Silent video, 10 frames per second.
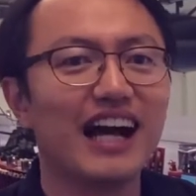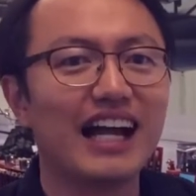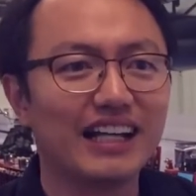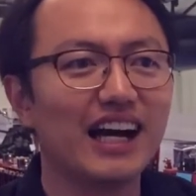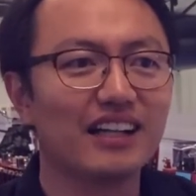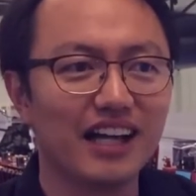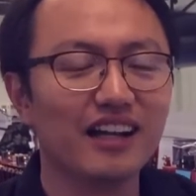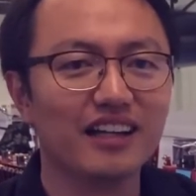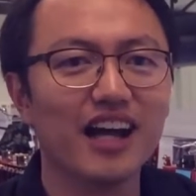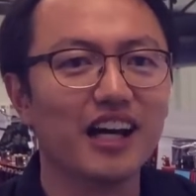I got
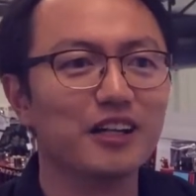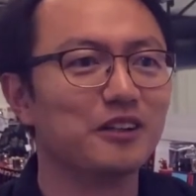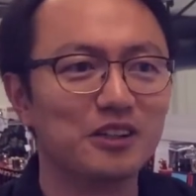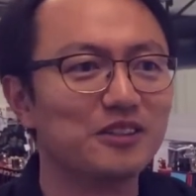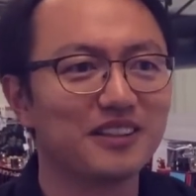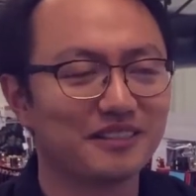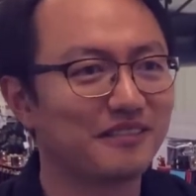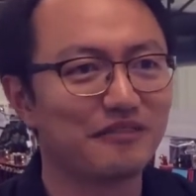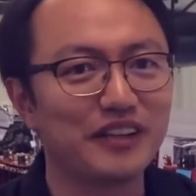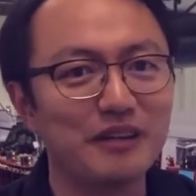a lot of good
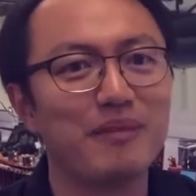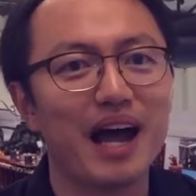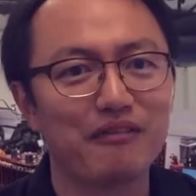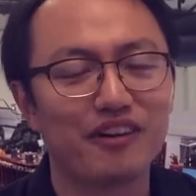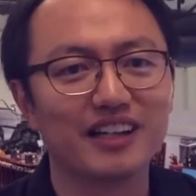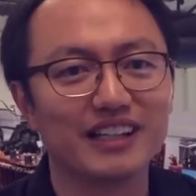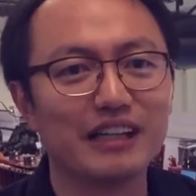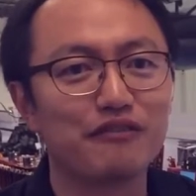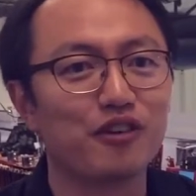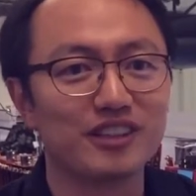feedback from the
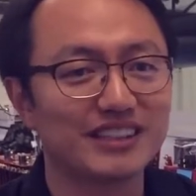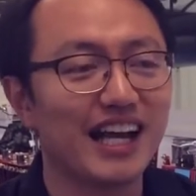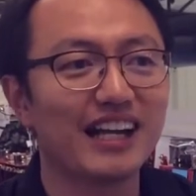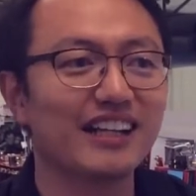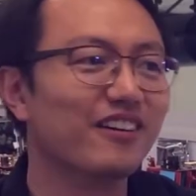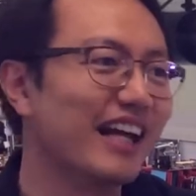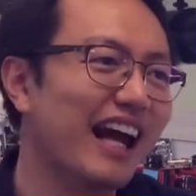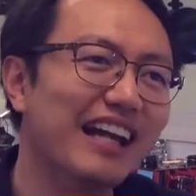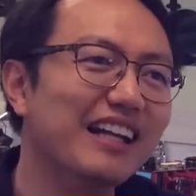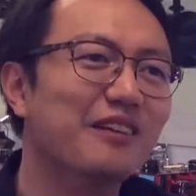Geek Force that, okay,
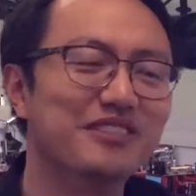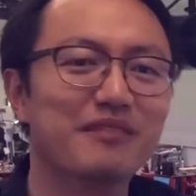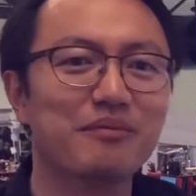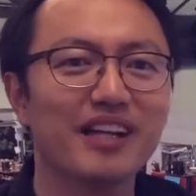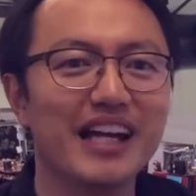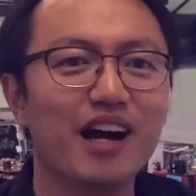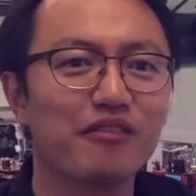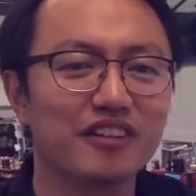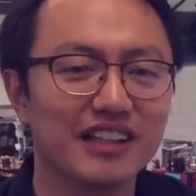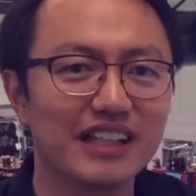I love the
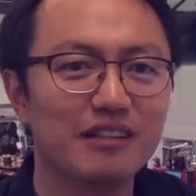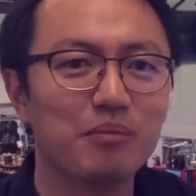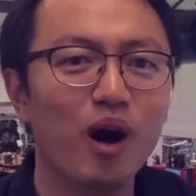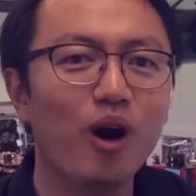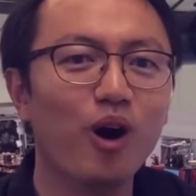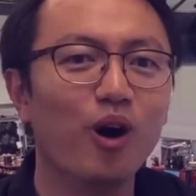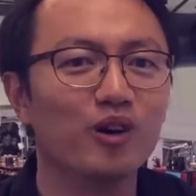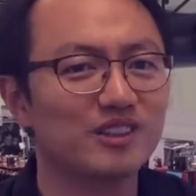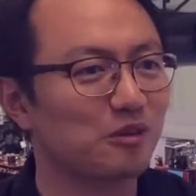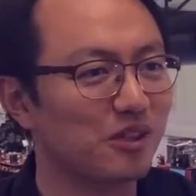layout for the Geek Pulse.